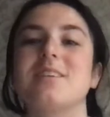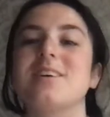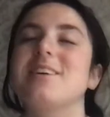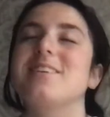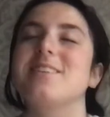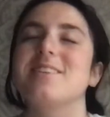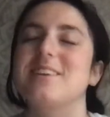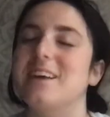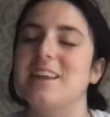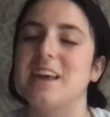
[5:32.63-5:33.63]
because the
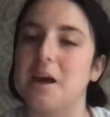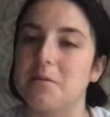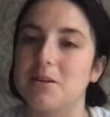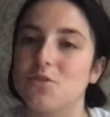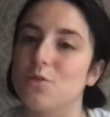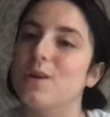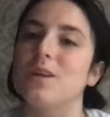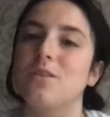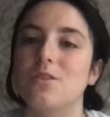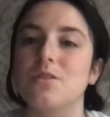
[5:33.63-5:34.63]
daily habits
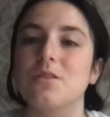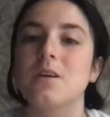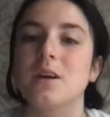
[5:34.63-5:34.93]
really do,